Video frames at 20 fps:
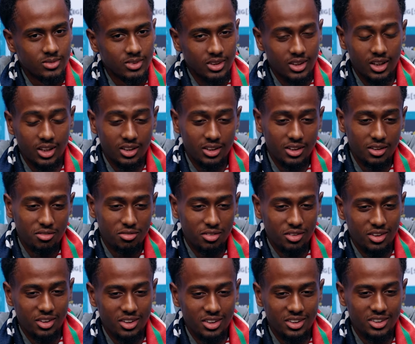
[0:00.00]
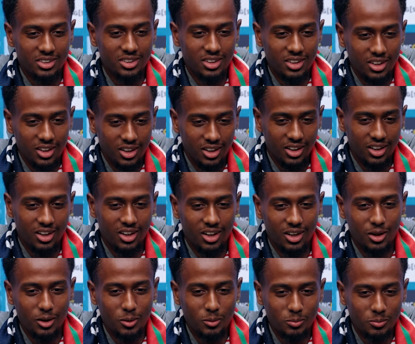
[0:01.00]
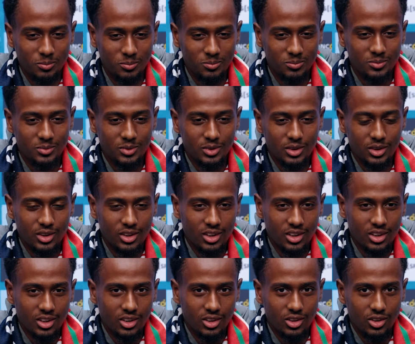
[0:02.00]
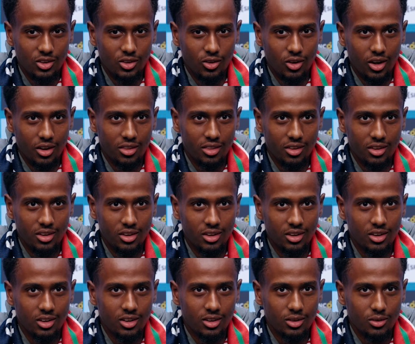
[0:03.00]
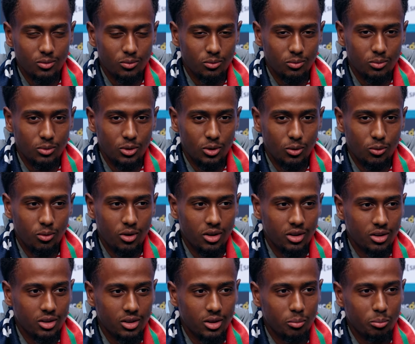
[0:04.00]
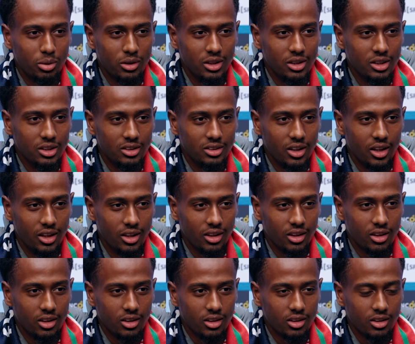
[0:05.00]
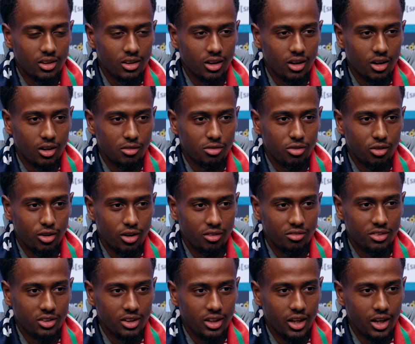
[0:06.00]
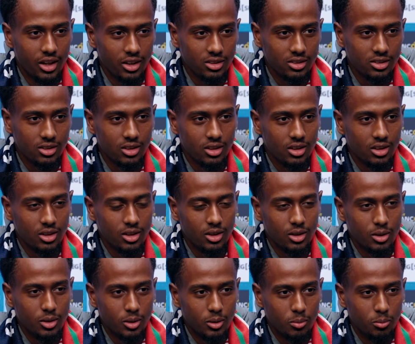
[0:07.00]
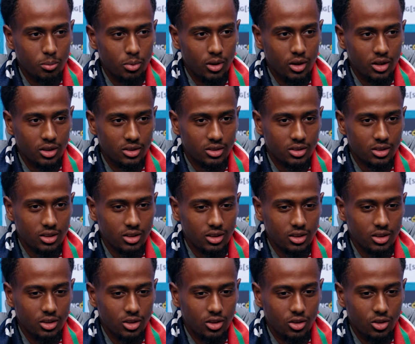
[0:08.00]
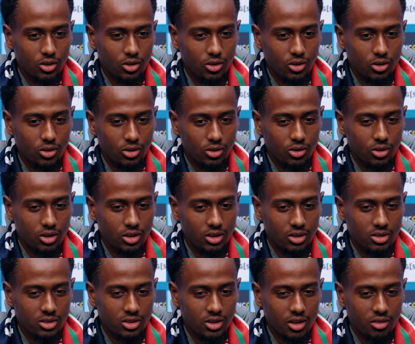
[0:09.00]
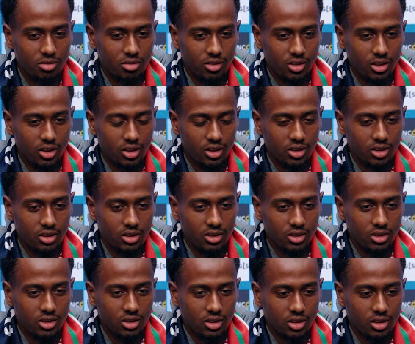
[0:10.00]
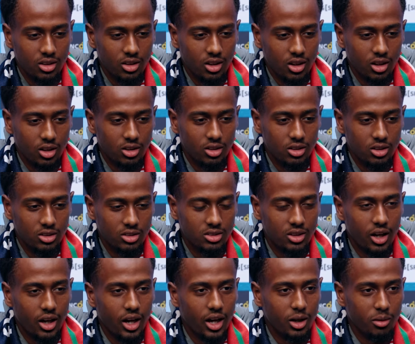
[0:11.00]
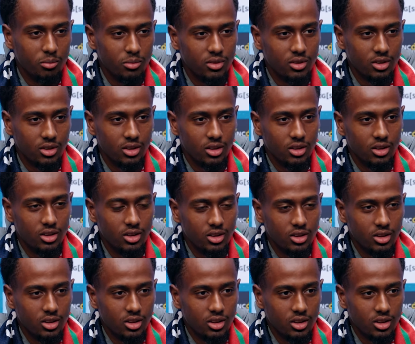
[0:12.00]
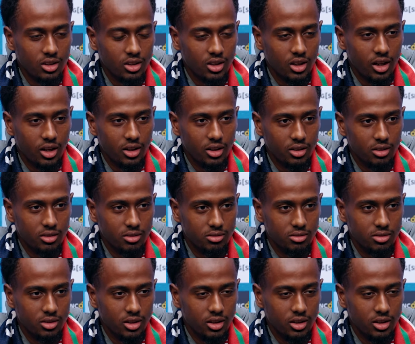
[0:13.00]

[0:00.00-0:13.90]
Yeah, definitely. I think we don't want to completely take our foot off the gas, but, you know, it's definitely a good time to kind of